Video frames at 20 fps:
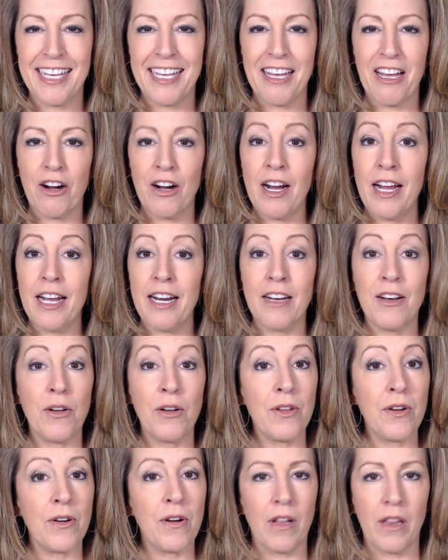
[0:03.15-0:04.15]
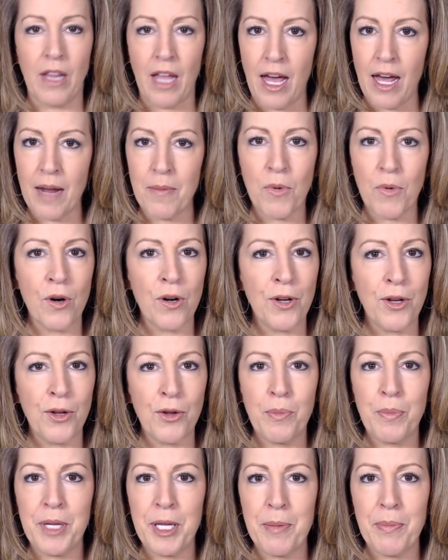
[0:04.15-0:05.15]
All right, I know there are a lot more new
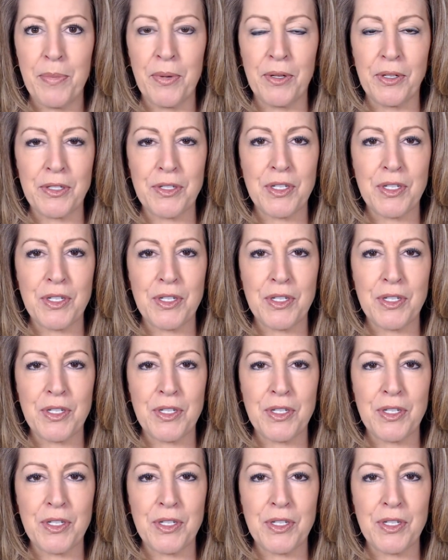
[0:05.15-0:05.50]
people,